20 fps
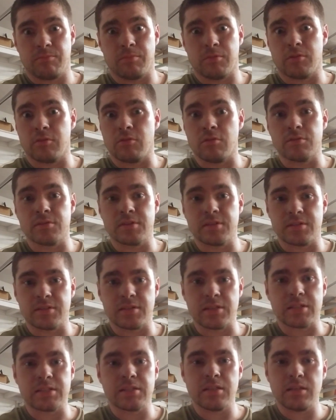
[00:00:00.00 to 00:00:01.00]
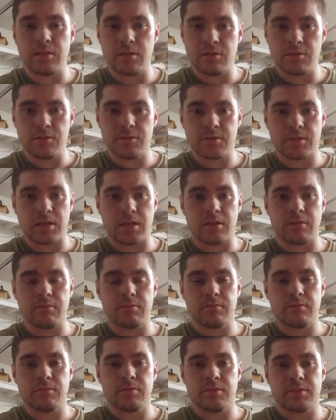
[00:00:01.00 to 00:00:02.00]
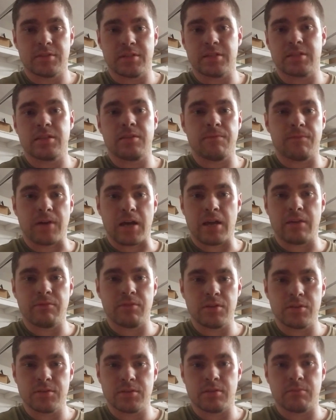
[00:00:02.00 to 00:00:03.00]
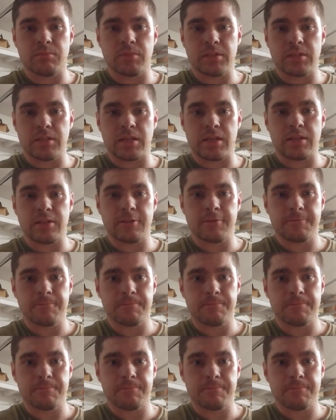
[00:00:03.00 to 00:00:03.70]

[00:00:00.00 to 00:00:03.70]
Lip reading: close to 60 years now, 65 years, something like that.